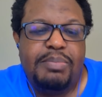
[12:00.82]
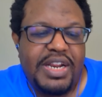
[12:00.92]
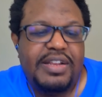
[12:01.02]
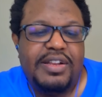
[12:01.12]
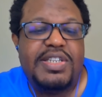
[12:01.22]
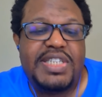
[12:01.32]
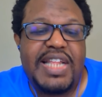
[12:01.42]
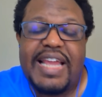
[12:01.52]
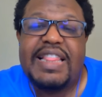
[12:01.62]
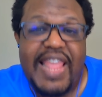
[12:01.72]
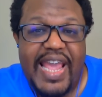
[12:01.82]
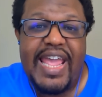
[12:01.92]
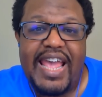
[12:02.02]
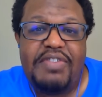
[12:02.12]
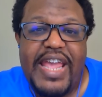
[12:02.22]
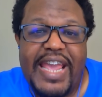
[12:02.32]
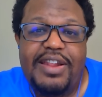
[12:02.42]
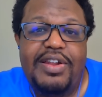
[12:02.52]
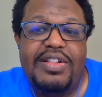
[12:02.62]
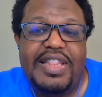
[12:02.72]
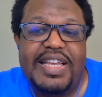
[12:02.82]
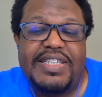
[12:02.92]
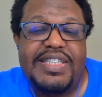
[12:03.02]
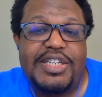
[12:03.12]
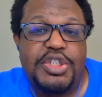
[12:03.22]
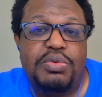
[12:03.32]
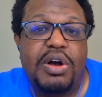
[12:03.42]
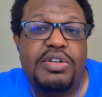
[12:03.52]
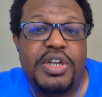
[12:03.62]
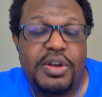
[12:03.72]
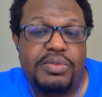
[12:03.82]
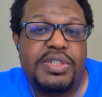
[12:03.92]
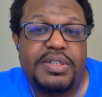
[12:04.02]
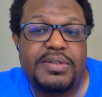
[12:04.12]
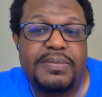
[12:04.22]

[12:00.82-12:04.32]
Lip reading: But it looks like they have a handle on this that you all don't.